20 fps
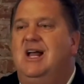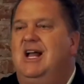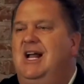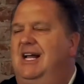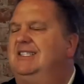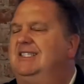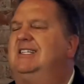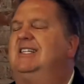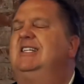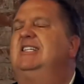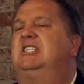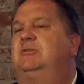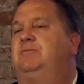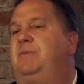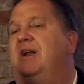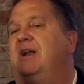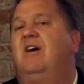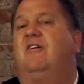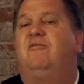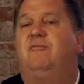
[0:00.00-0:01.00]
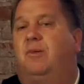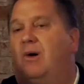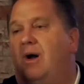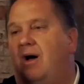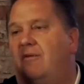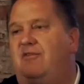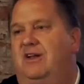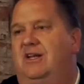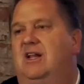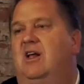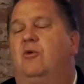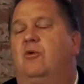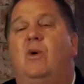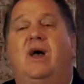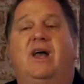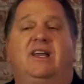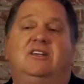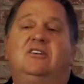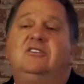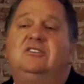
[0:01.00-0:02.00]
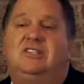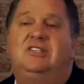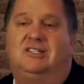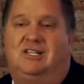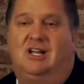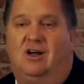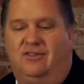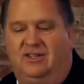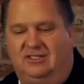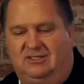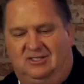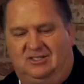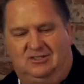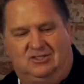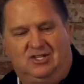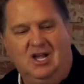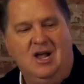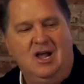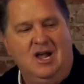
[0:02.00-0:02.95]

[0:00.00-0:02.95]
It's going to spin off profit. Now, the way I used to tell this is